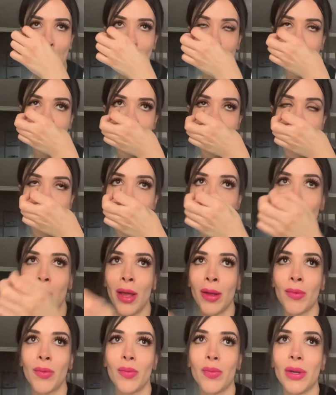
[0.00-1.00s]
you know, I
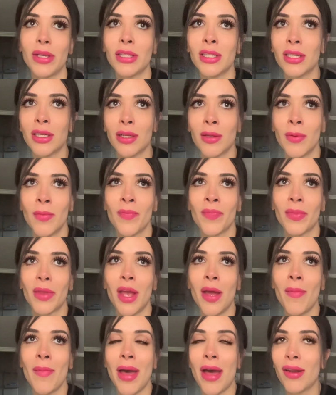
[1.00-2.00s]
wasn't
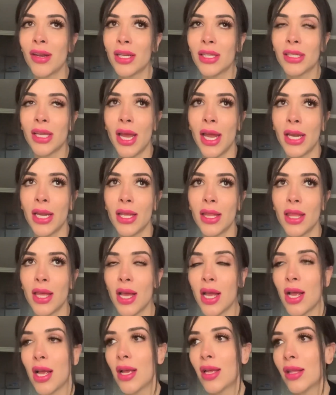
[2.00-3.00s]
amounting to
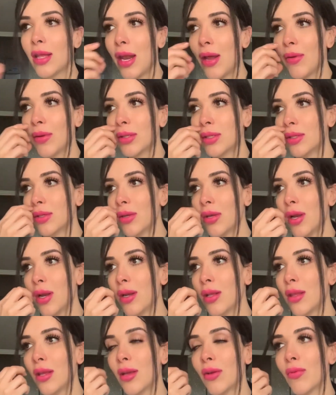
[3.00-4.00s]
anything, that I wasn't doing
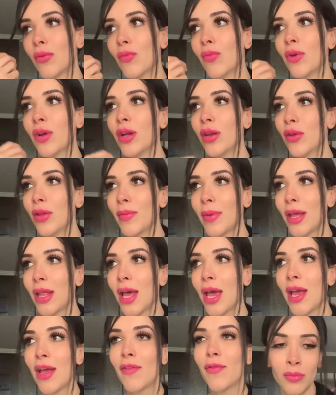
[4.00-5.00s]
anything good with my
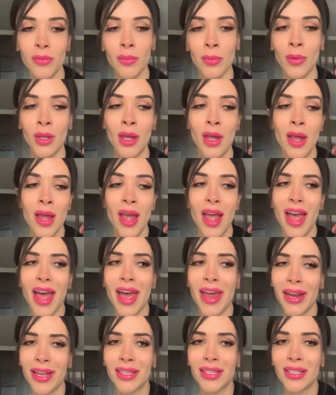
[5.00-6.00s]
life.
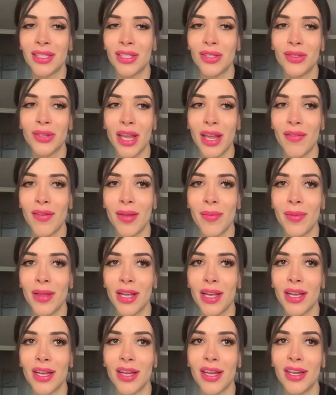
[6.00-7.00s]
And I still gave him
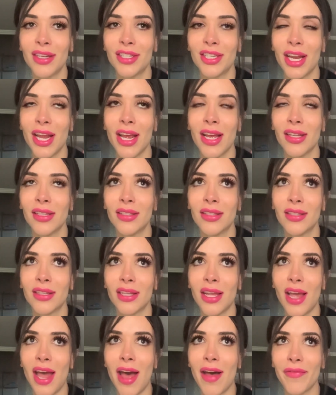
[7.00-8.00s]
like a chance
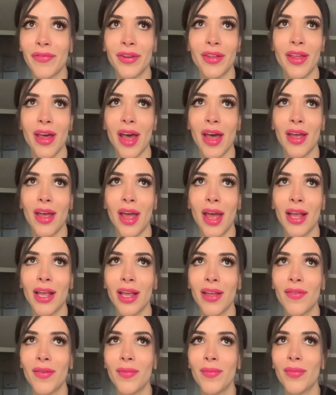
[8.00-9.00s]
after that. I
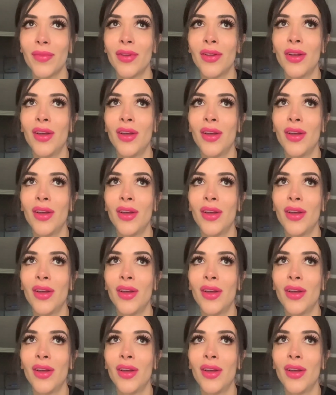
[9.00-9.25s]
gave him